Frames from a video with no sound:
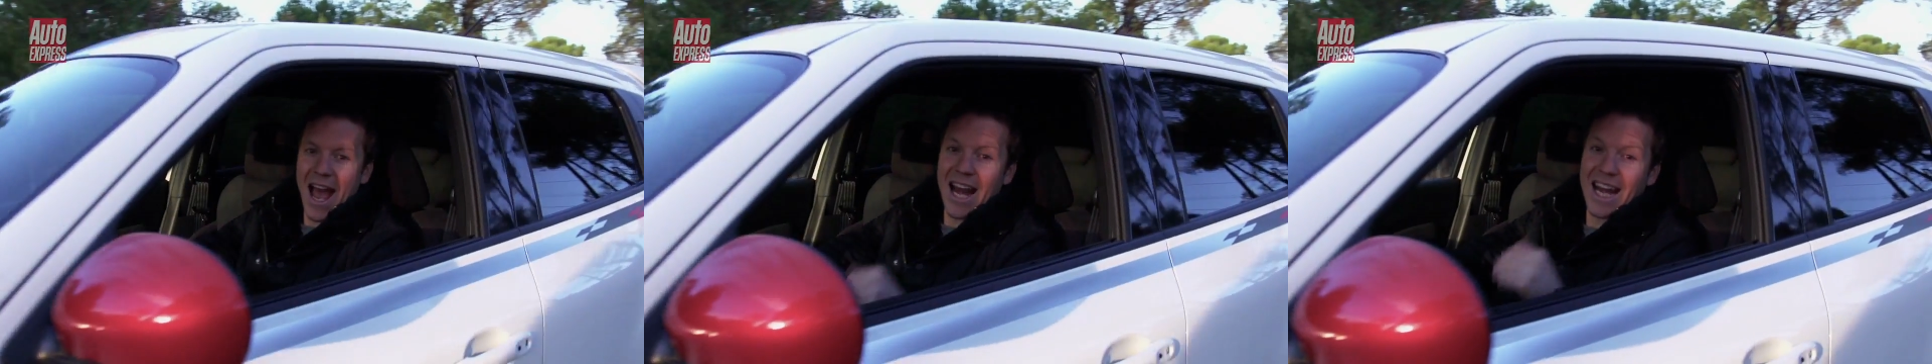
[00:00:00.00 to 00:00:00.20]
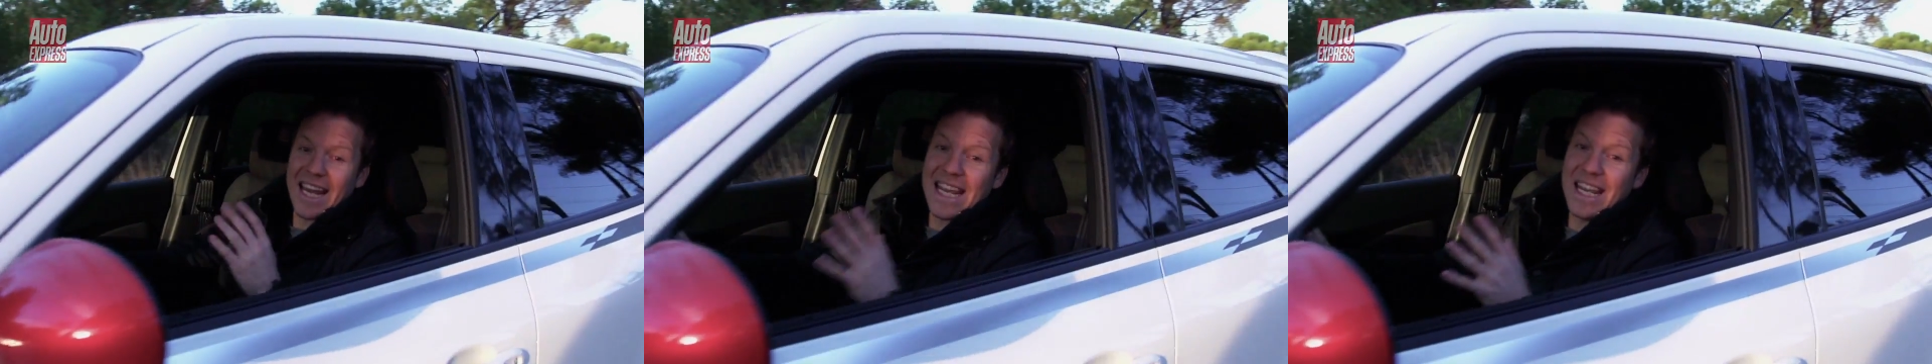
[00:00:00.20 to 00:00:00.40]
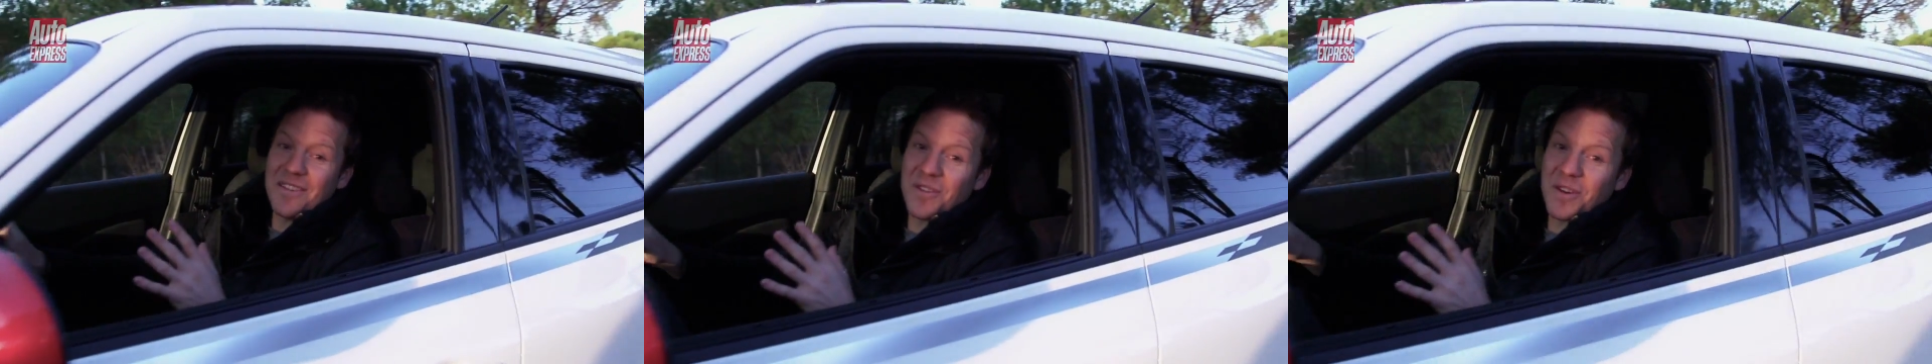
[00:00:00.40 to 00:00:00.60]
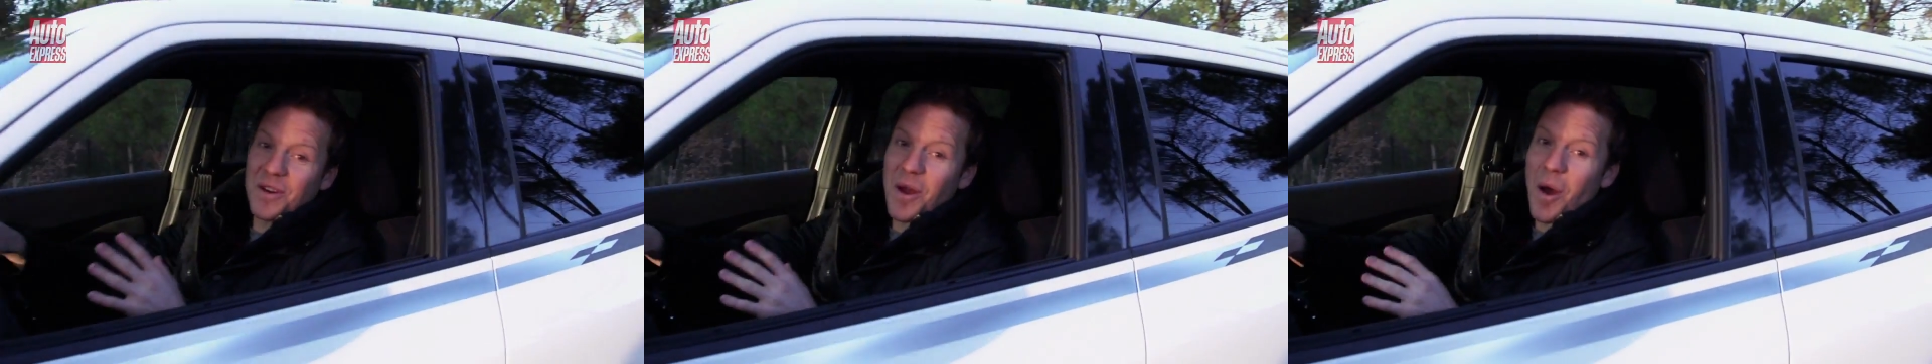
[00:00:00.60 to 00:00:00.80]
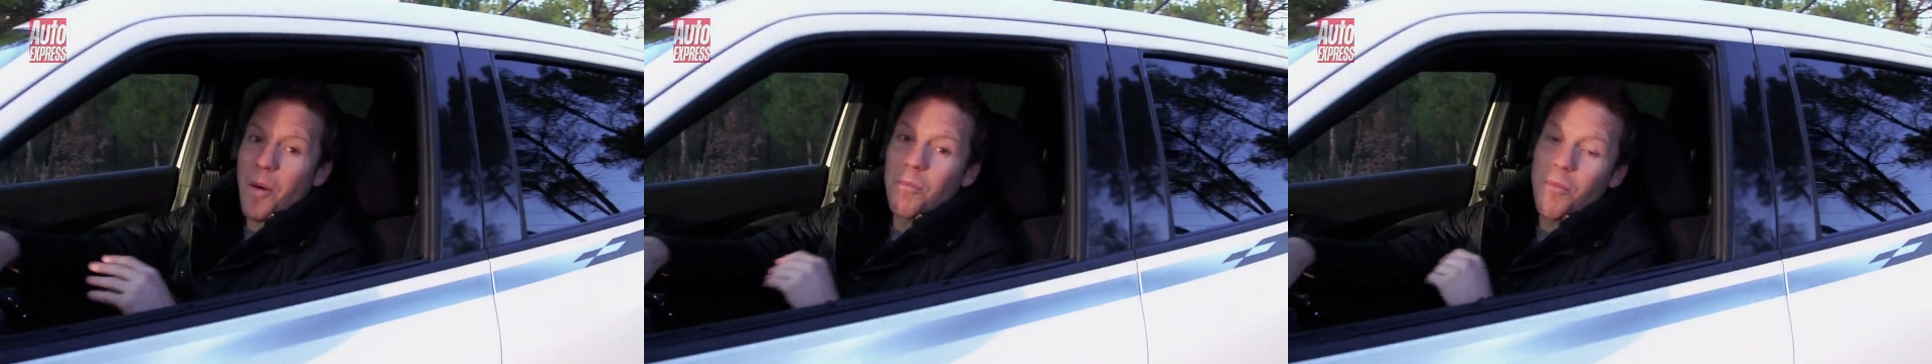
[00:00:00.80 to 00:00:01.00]
An
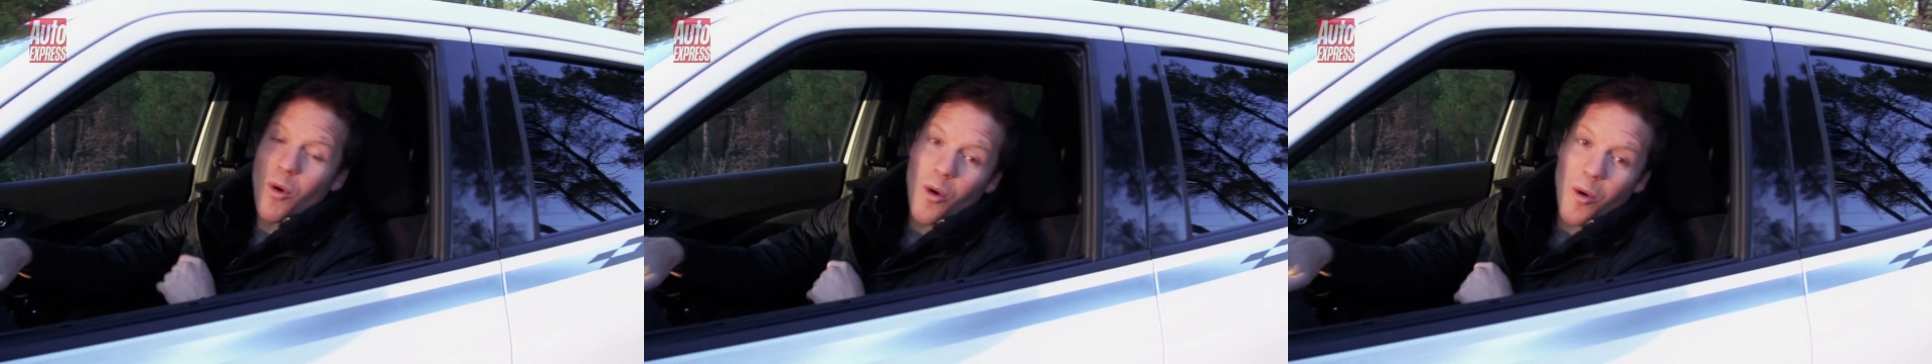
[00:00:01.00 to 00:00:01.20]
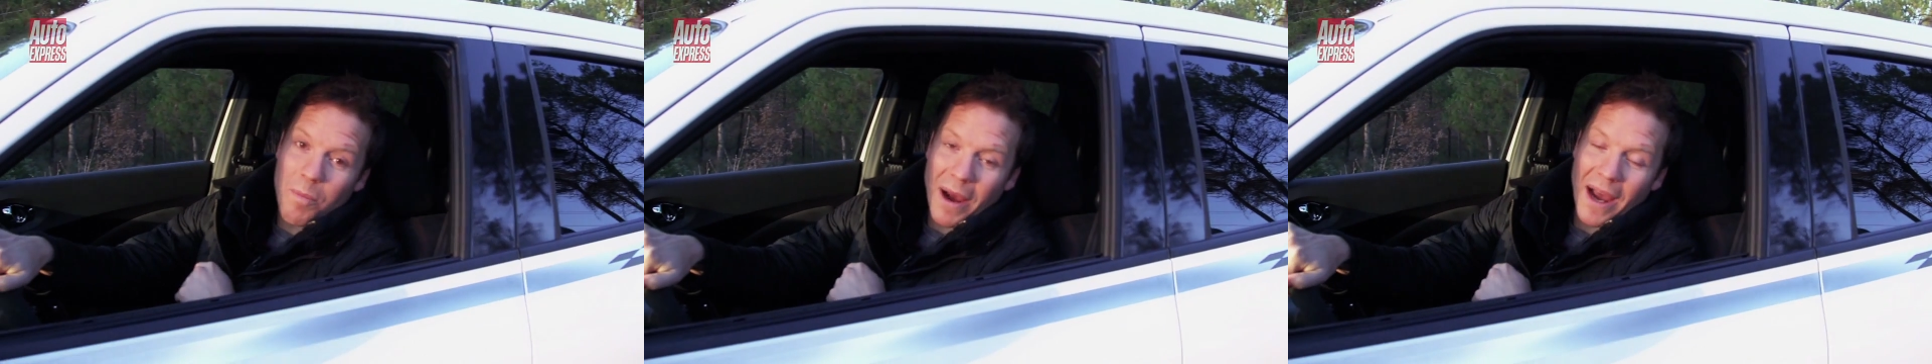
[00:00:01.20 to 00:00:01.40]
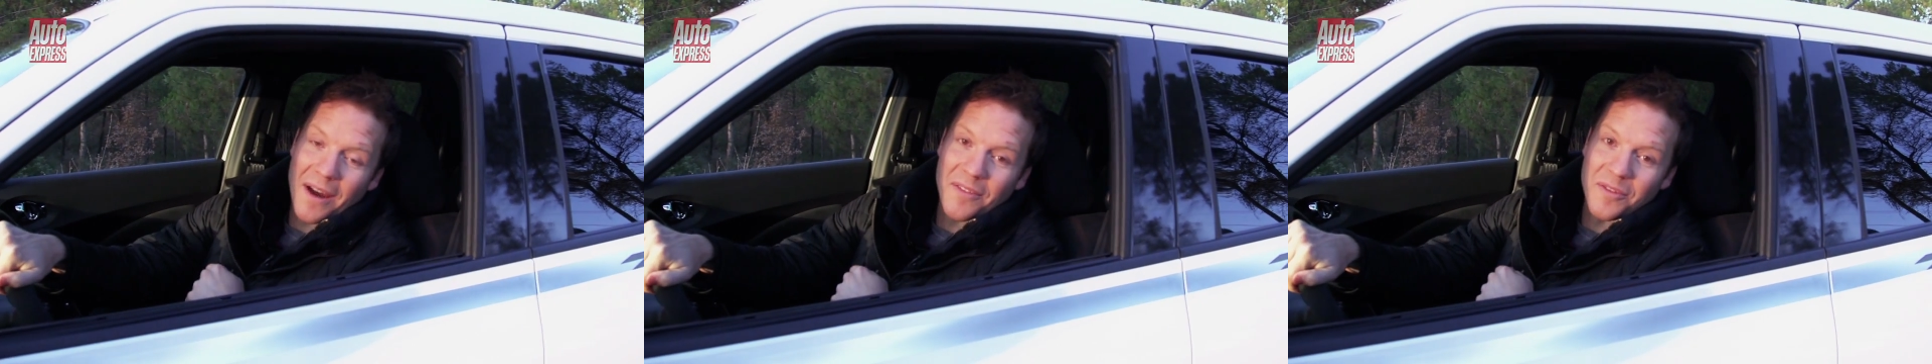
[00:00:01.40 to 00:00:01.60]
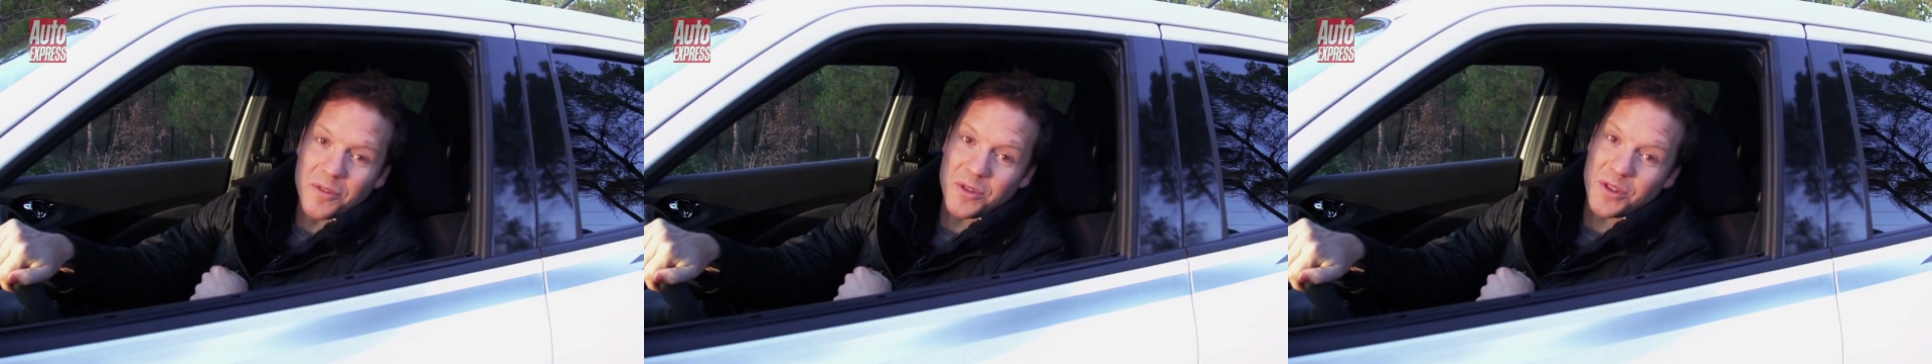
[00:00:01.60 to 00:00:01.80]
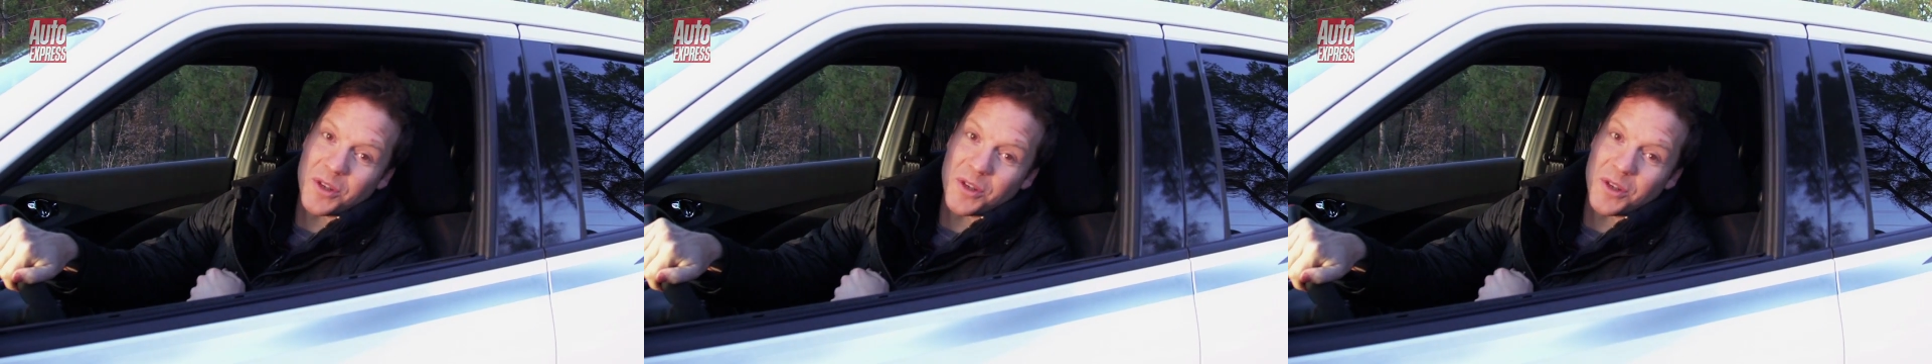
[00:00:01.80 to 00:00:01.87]
even more powerful